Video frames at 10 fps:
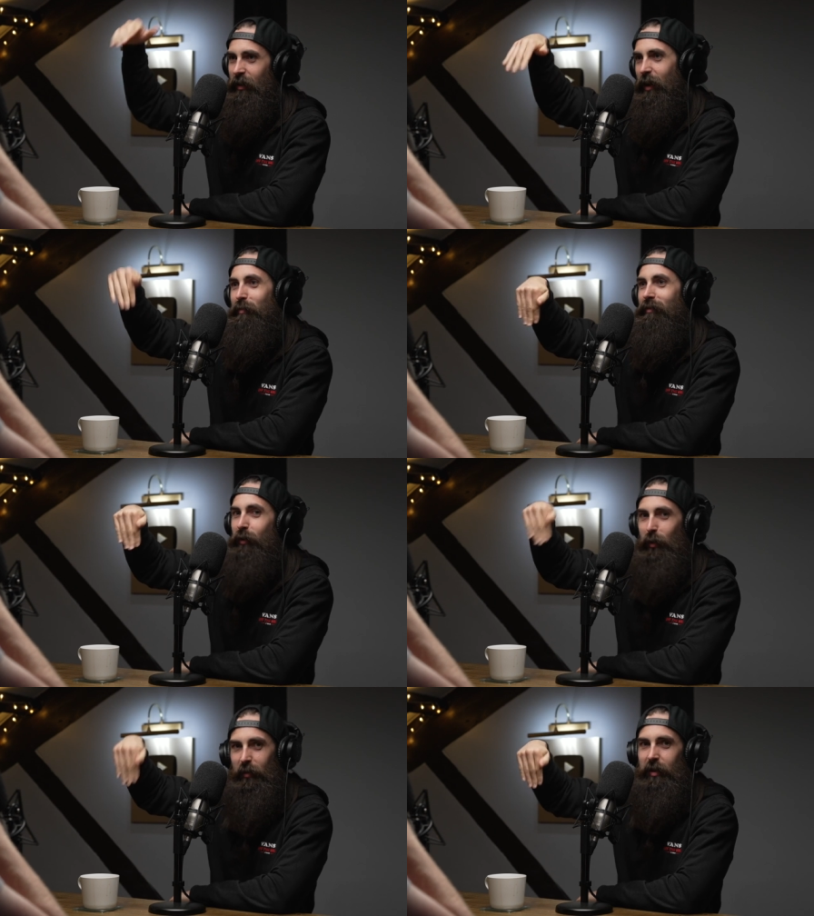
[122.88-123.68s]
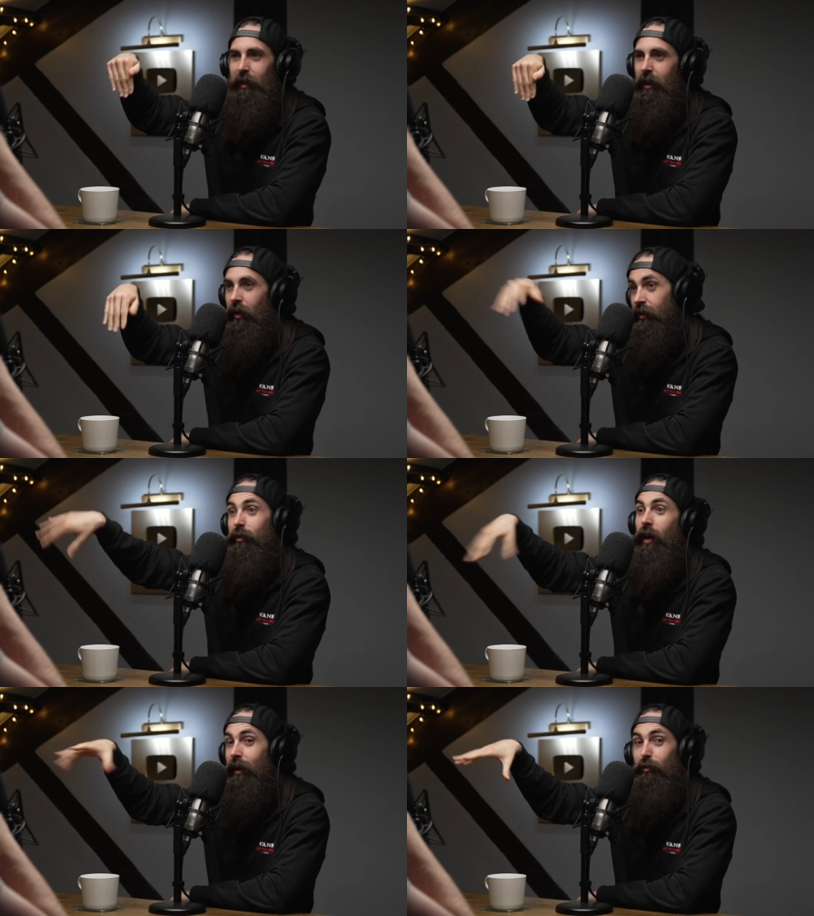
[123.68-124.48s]
that, food must have been on
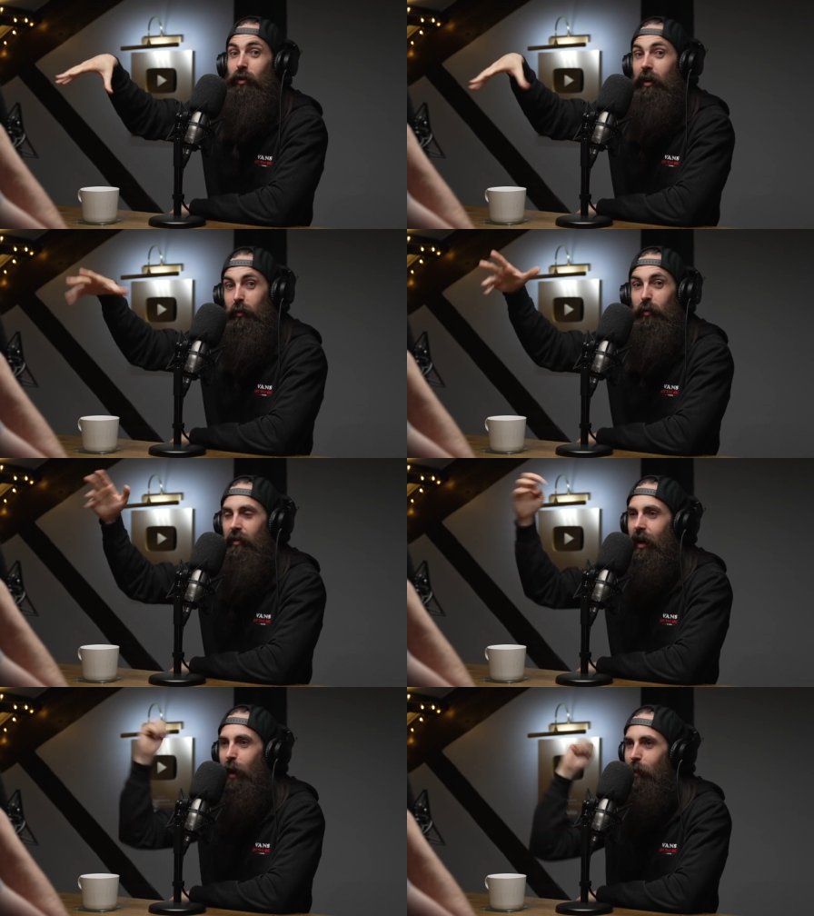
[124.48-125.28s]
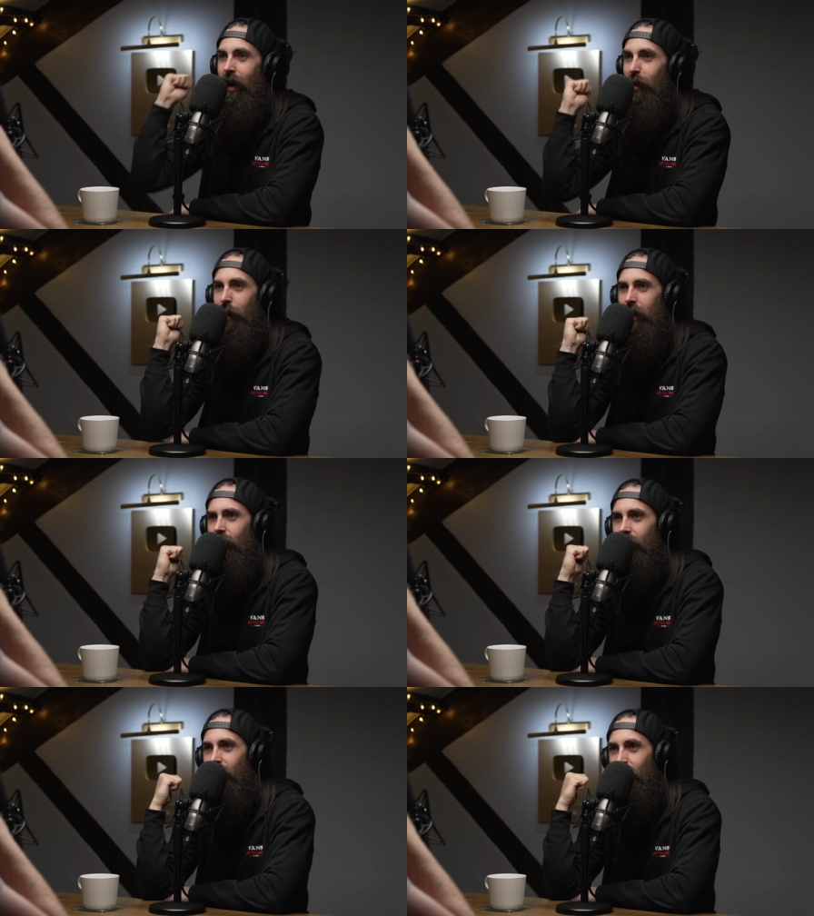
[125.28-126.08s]
and drink was like about eight
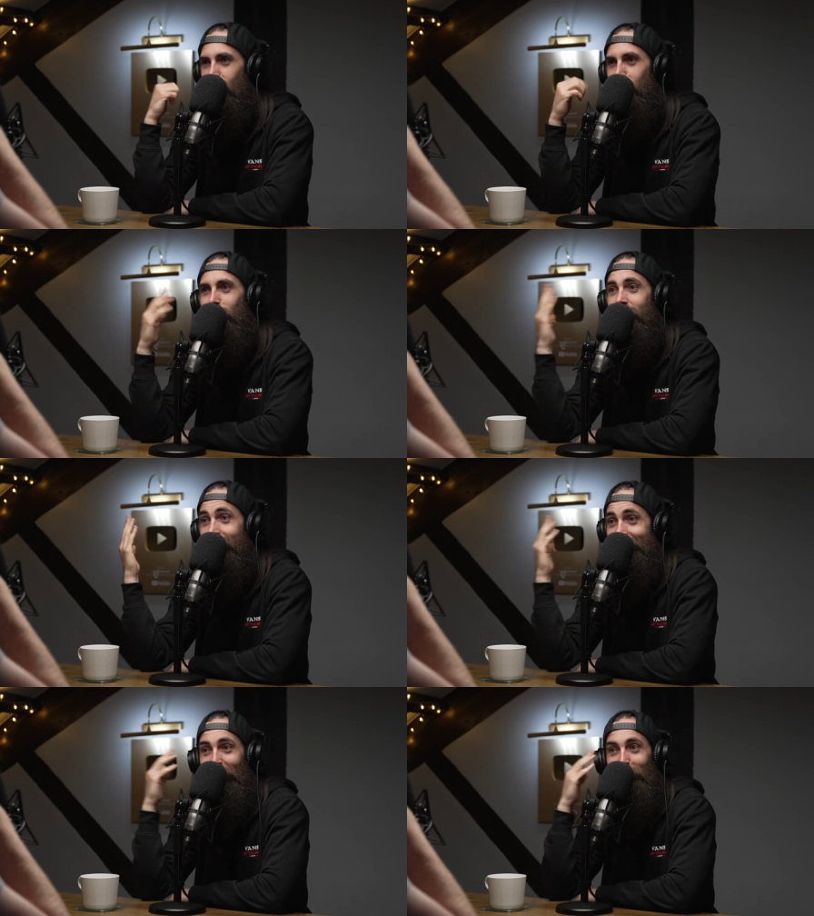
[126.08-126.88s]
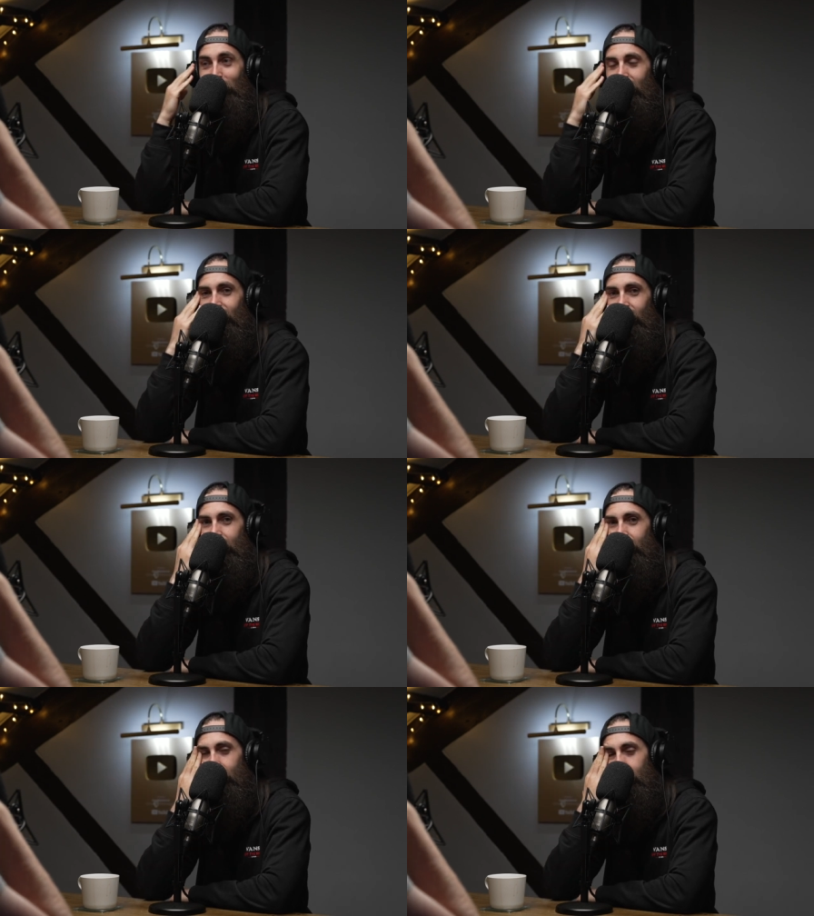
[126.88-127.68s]
pounds because yeah. it was 168 pounds at the
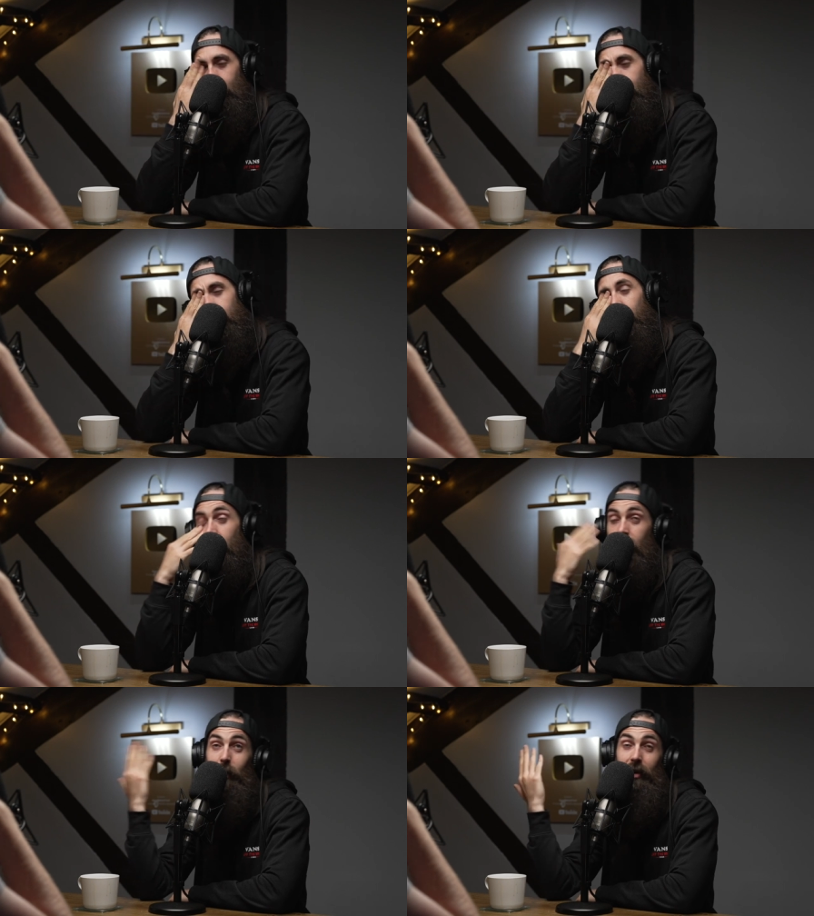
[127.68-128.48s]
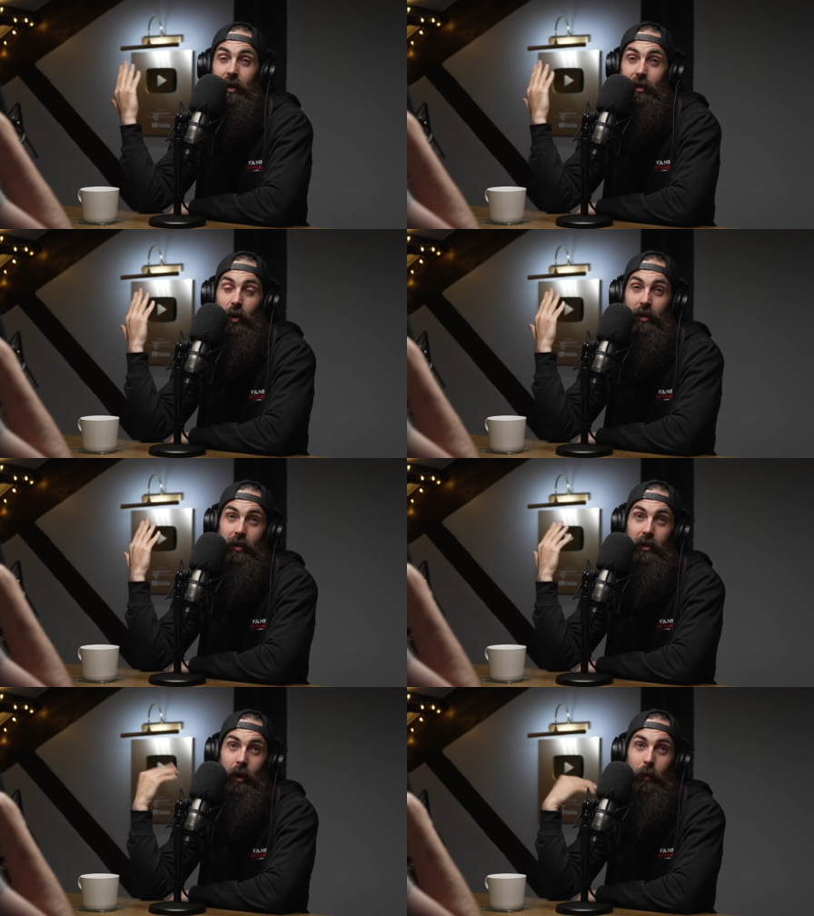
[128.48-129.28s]
end. Luckily, most that's
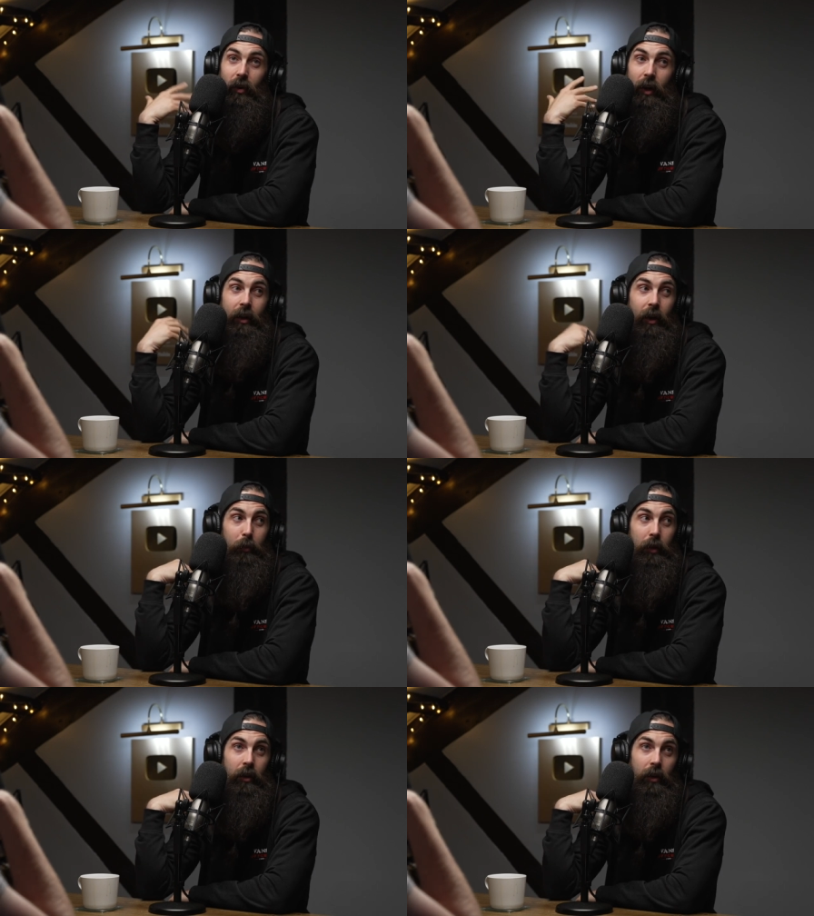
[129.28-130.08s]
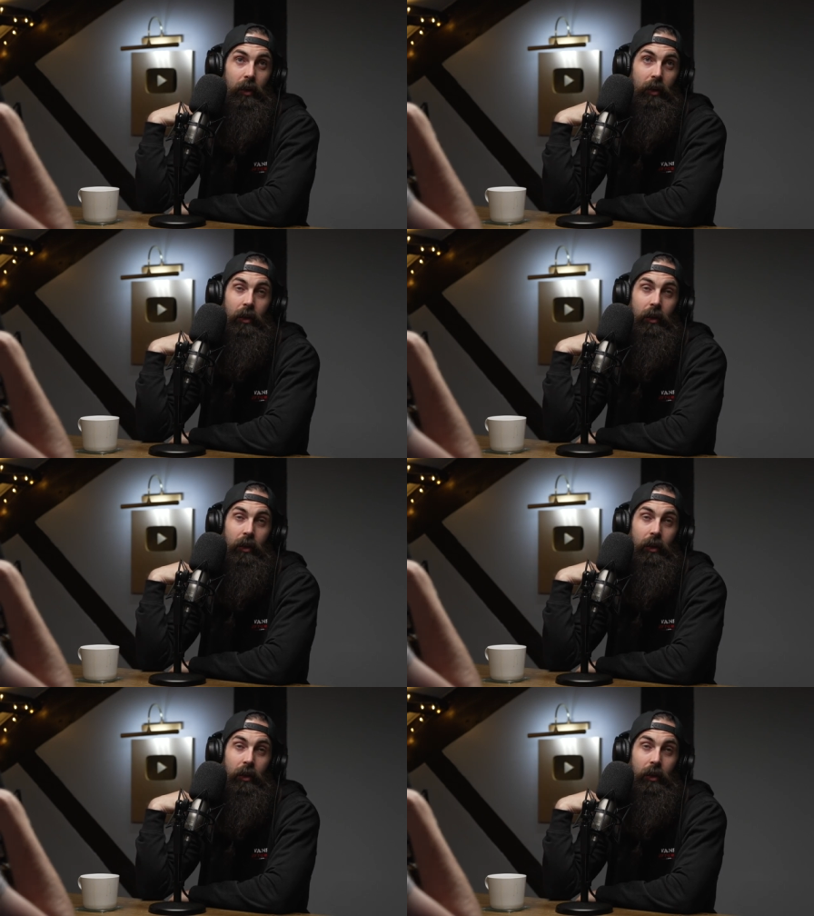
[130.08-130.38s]
transient. I'm all right now. But what did